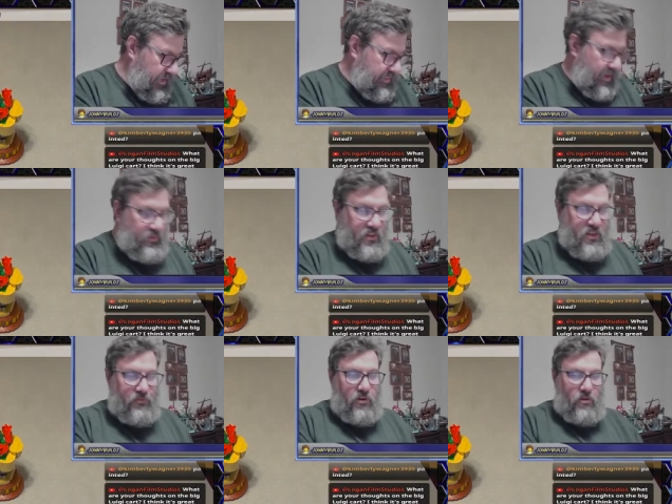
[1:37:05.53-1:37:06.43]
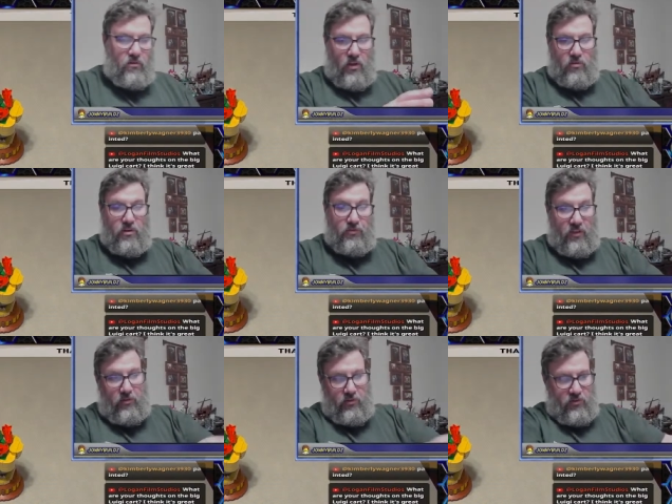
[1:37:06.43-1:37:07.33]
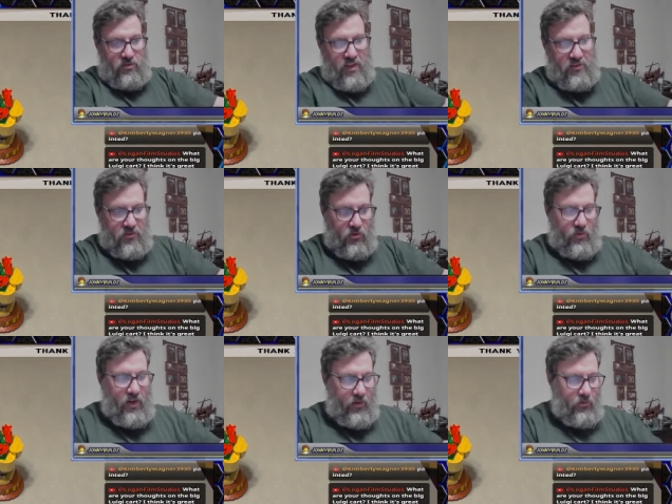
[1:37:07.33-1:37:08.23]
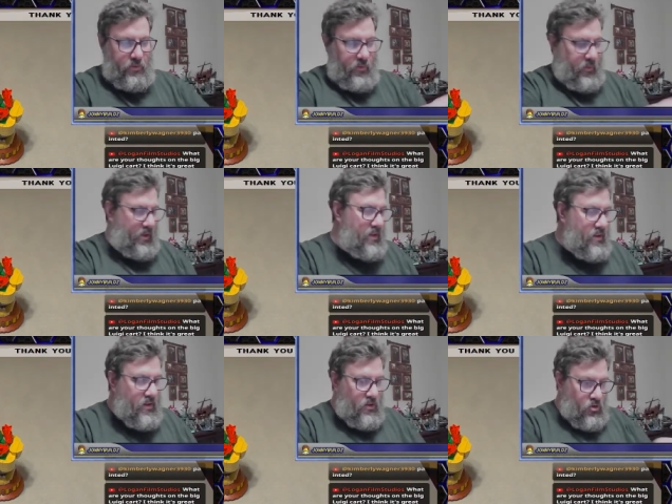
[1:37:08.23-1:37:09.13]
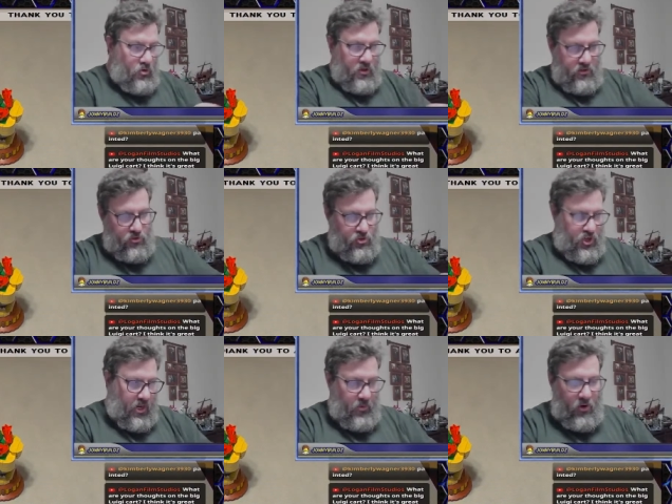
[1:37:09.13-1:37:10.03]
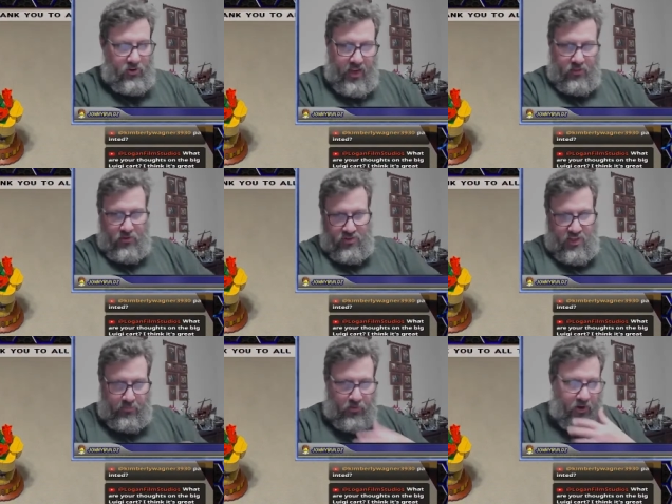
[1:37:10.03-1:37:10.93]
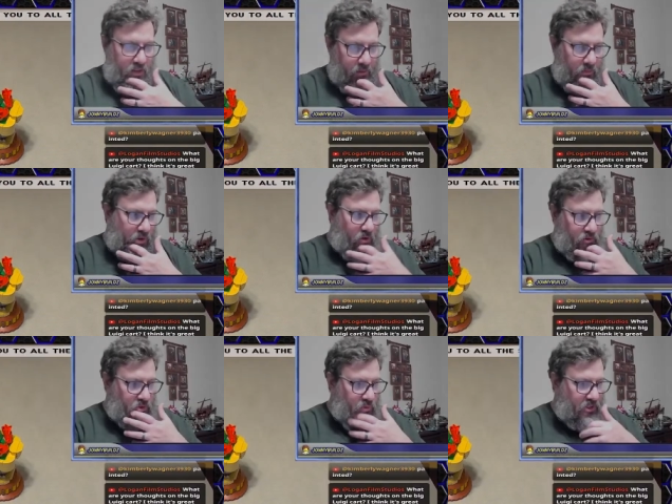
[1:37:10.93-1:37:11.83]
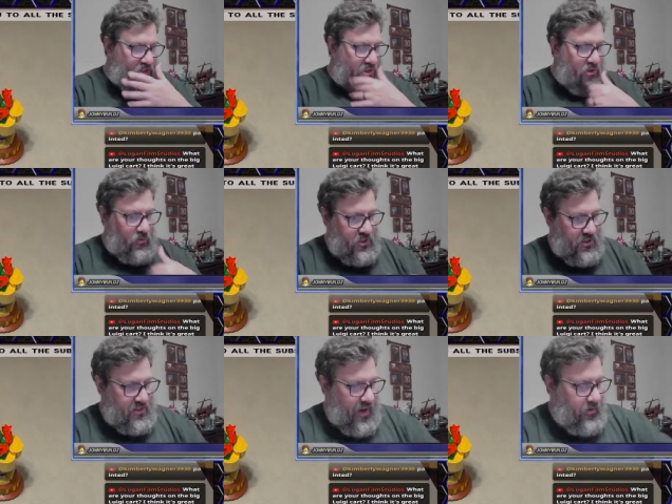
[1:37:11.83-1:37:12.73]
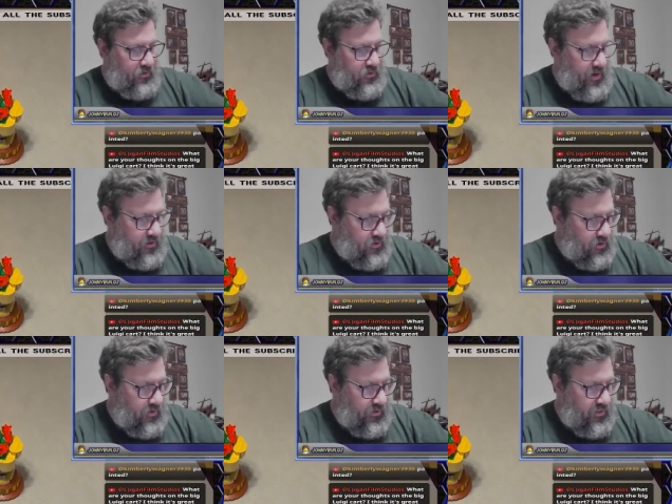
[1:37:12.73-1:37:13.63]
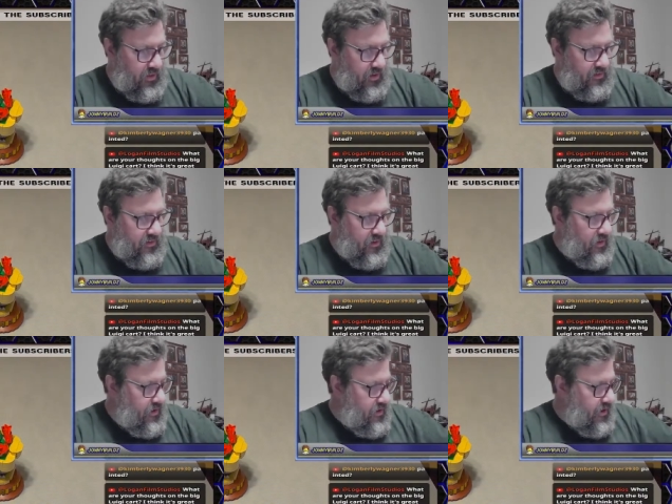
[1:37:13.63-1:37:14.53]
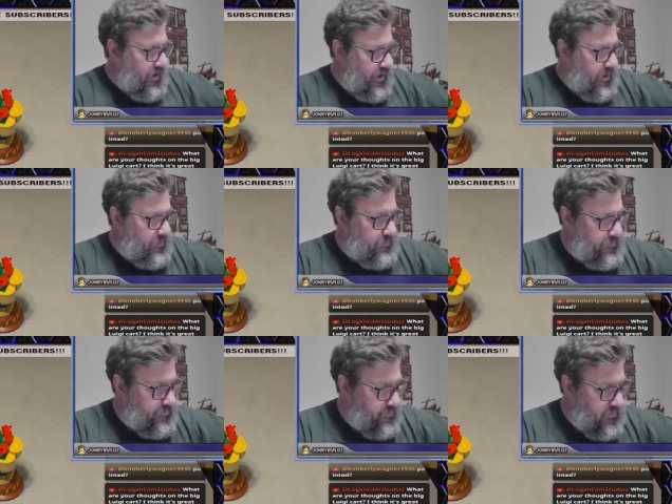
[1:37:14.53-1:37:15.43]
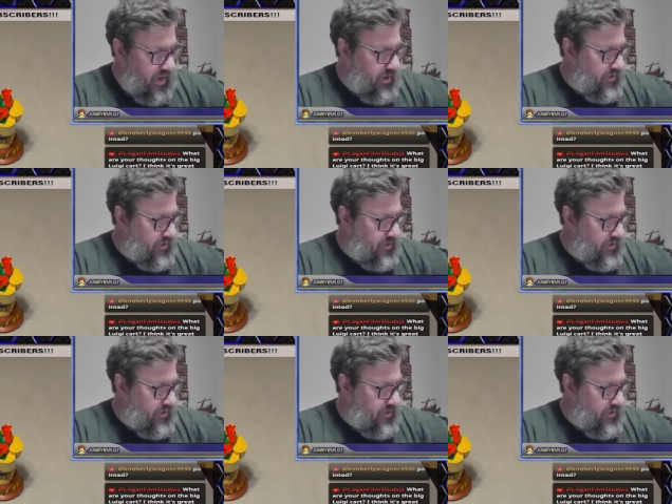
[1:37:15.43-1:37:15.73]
they have the different different levels, desert, whatever, blah blah blah. You can chain them all together, separate them, switch the tiles around to do different things. Yeah,